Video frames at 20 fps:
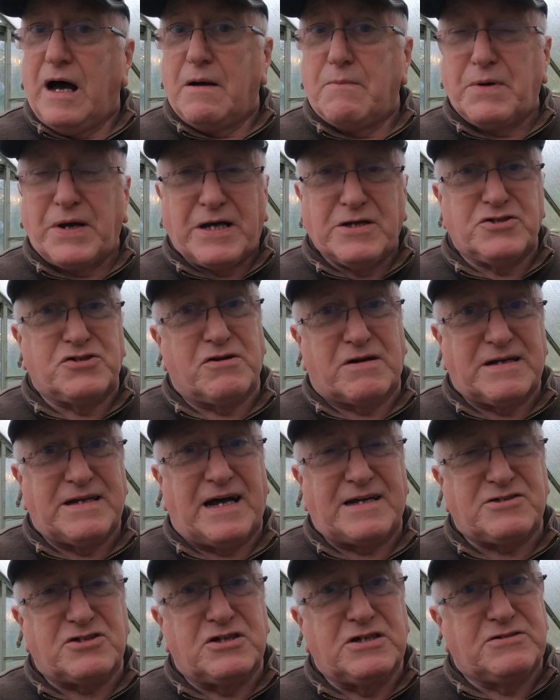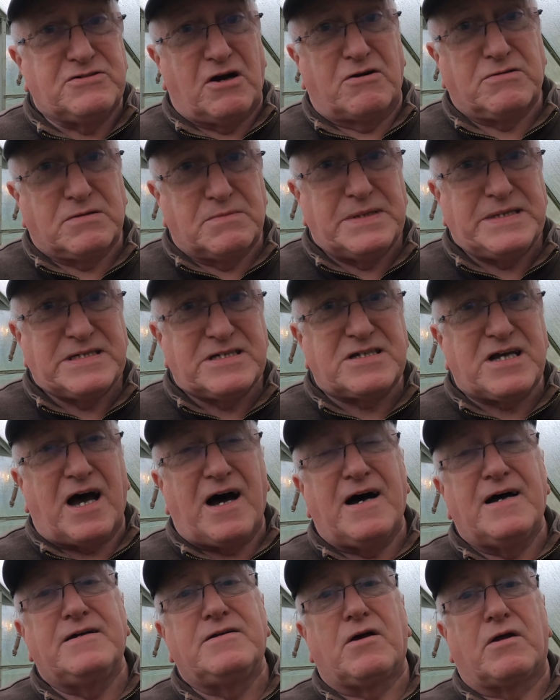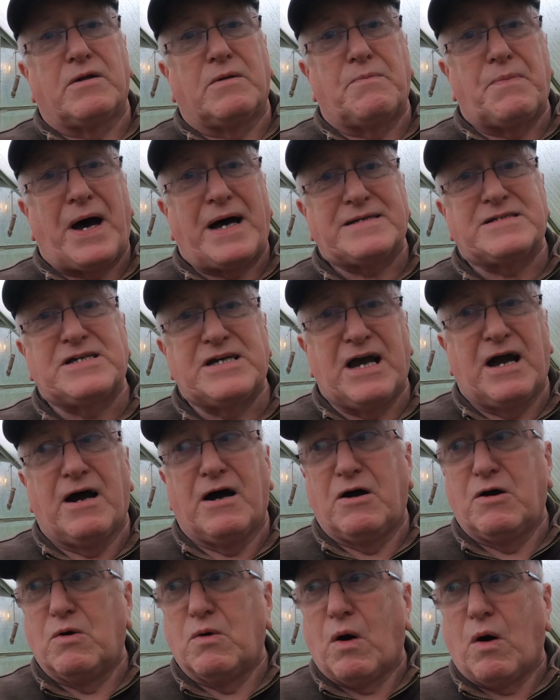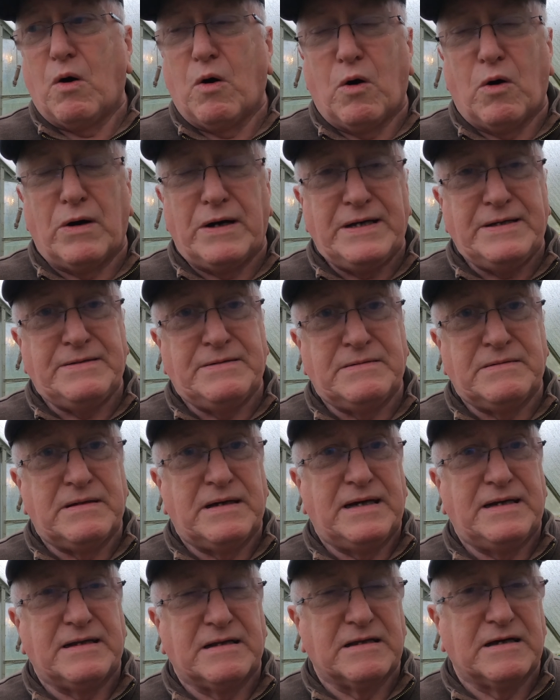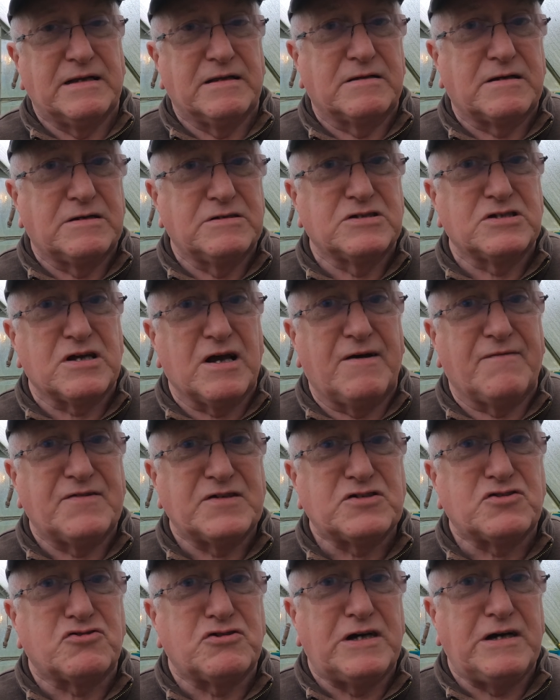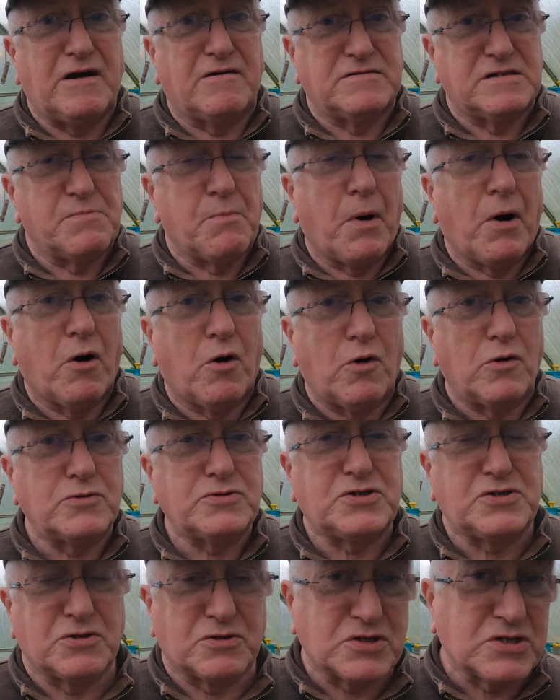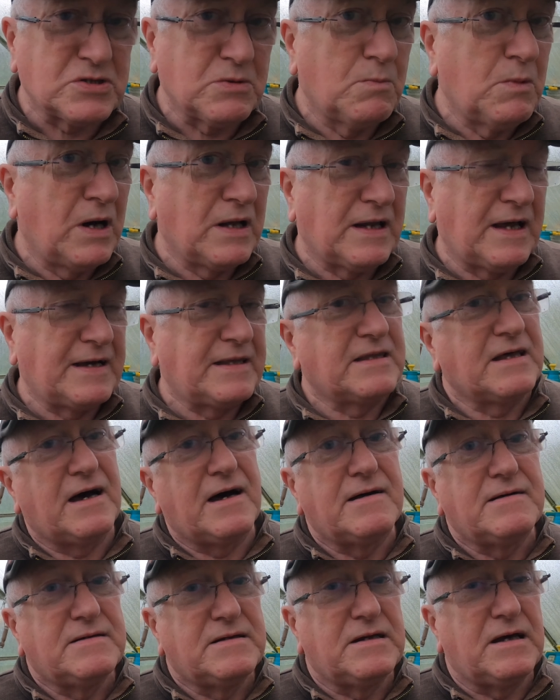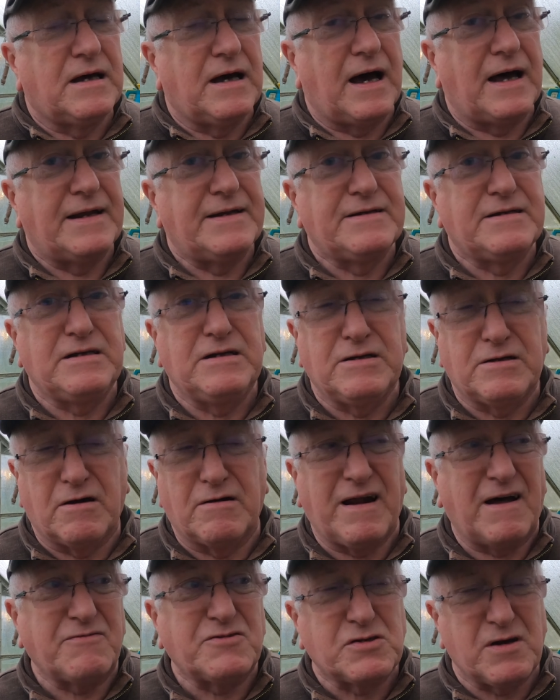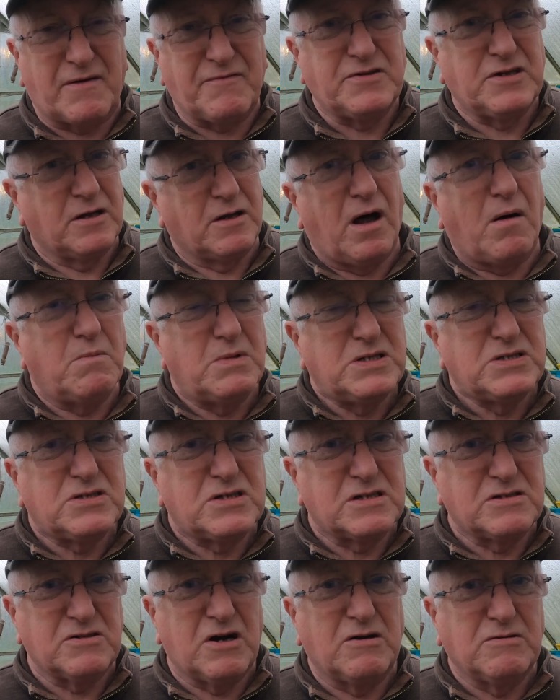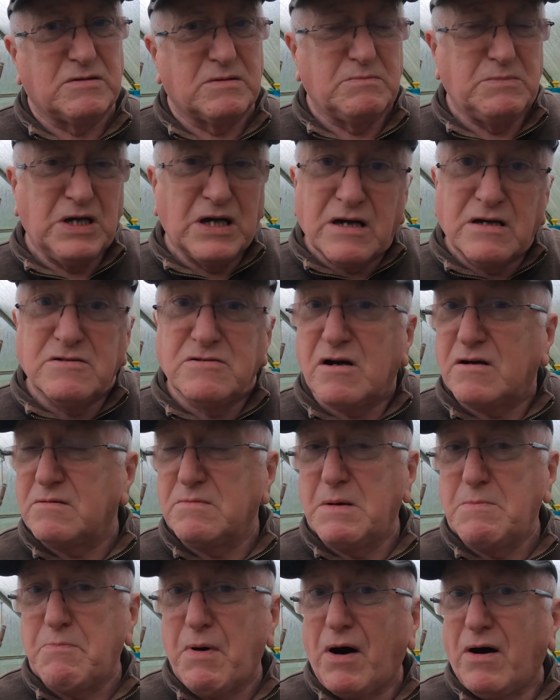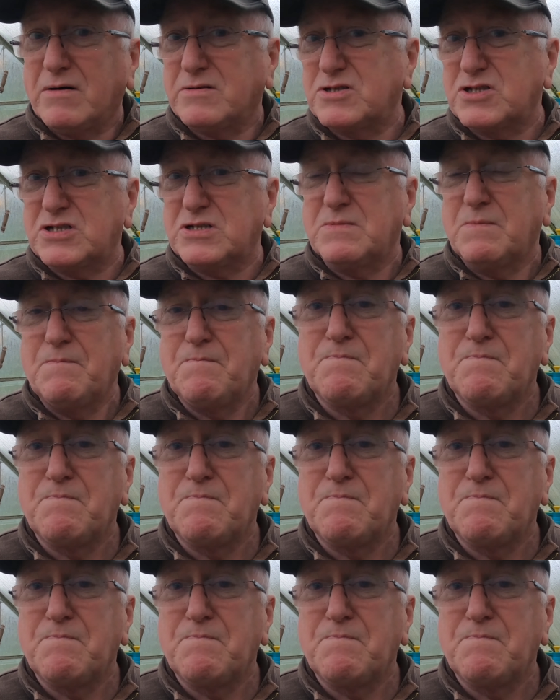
because you can actually grow them inside on a patio, or in a little conservatory or a porch or somewhere like that, and you don't have to have an allotment to grow them. You can grow them in pots.